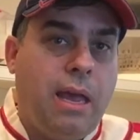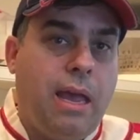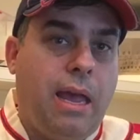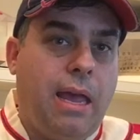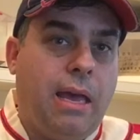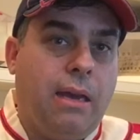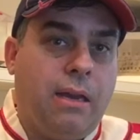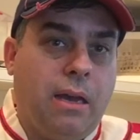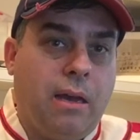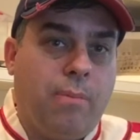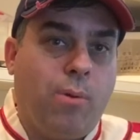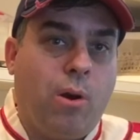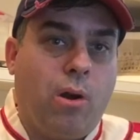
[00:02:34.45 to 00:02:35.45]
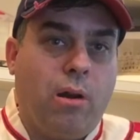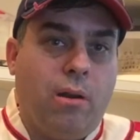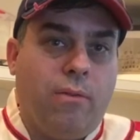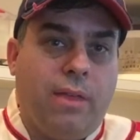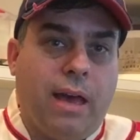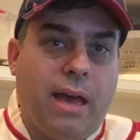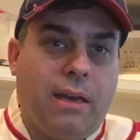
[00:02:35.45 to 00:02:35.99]
And uh, part
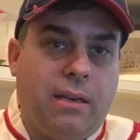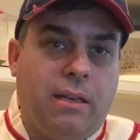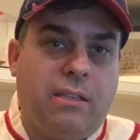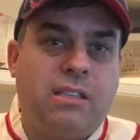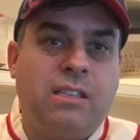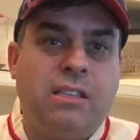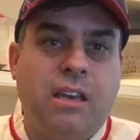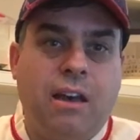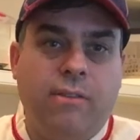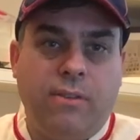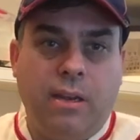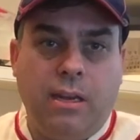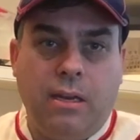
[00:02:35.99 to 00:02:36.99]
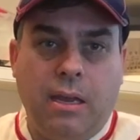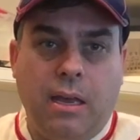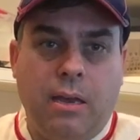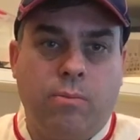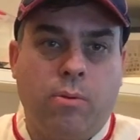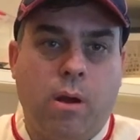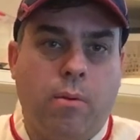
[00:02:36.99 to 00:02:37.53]
of that uh, snuffing
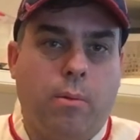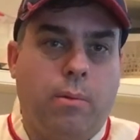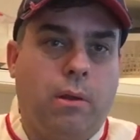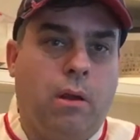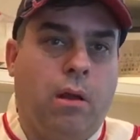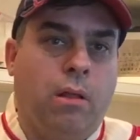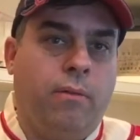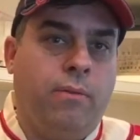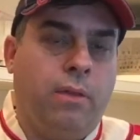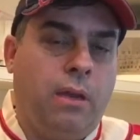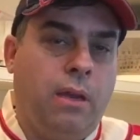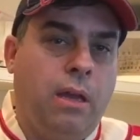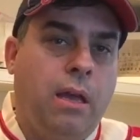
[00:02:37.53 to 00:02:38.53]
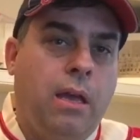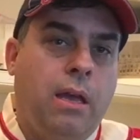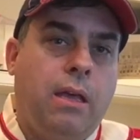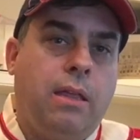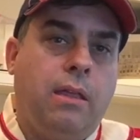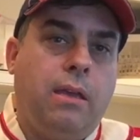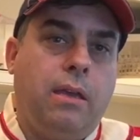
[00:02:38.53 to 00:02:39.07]
and probably all of the
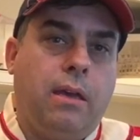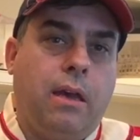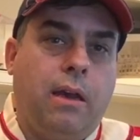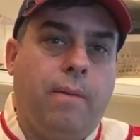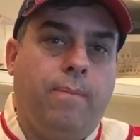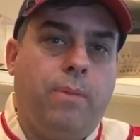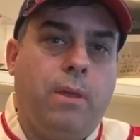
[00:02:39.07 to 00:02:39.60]
the uh,